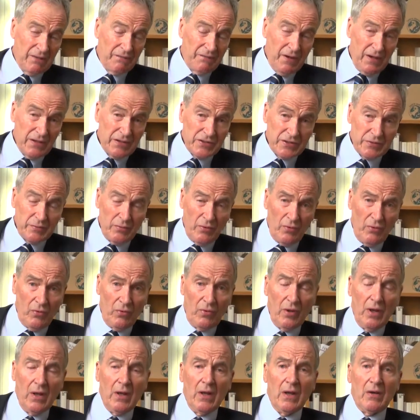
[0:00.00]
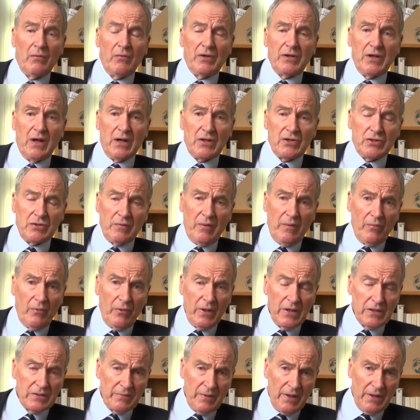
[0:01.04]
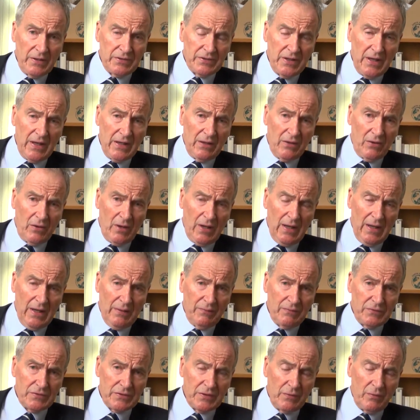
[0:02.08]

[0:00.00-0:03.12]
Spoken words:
a very small reduction. Remember, we eat about 10 grams,